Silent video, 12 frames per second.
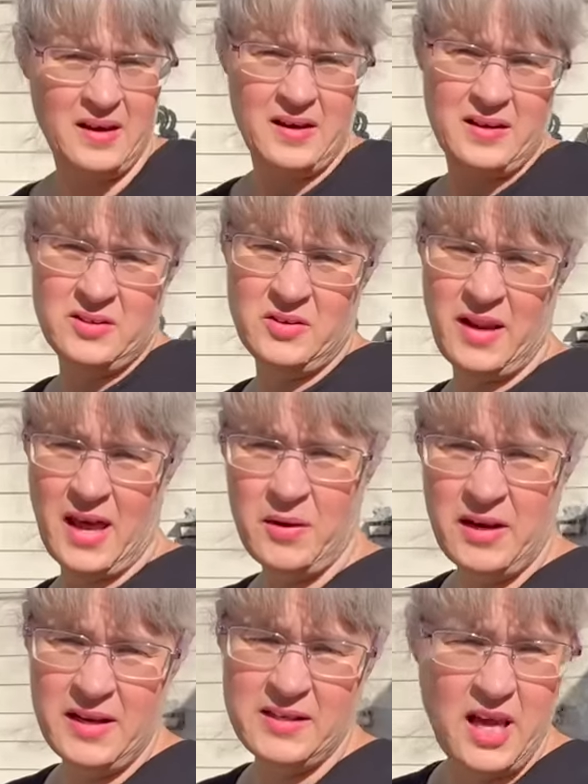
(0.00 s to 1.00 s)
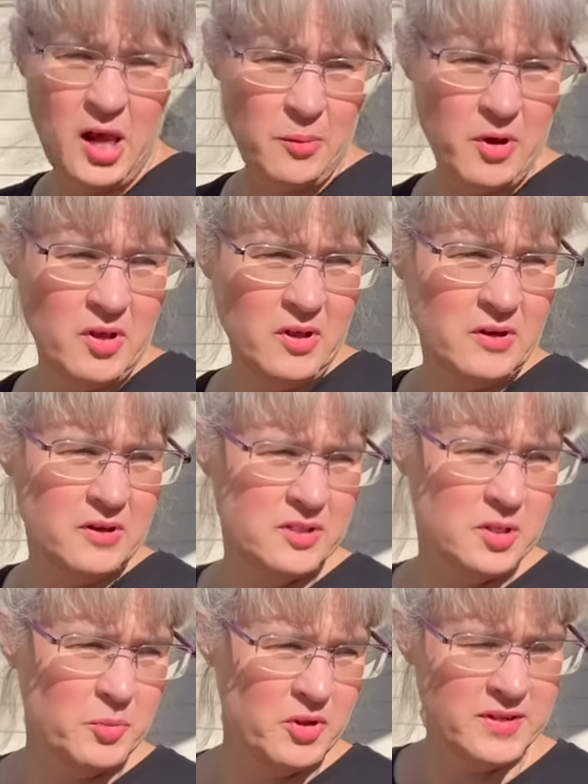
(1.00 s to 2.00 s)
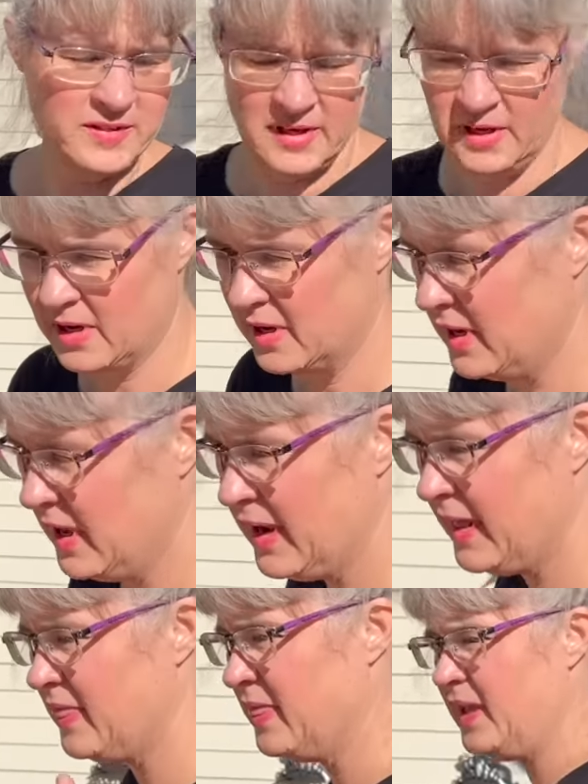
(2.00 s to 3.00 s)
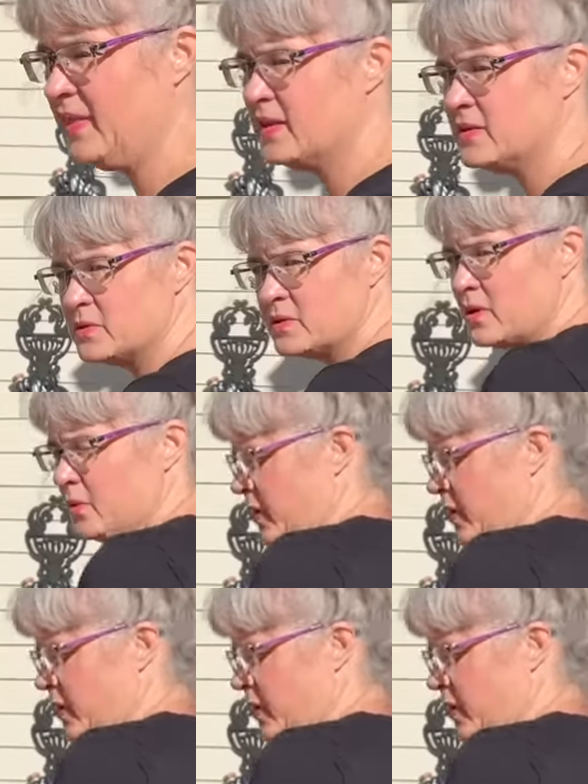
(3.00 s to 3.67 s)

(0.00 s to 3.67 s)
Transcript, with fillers: So now I need a table to put the sink on. And I think this one's gonna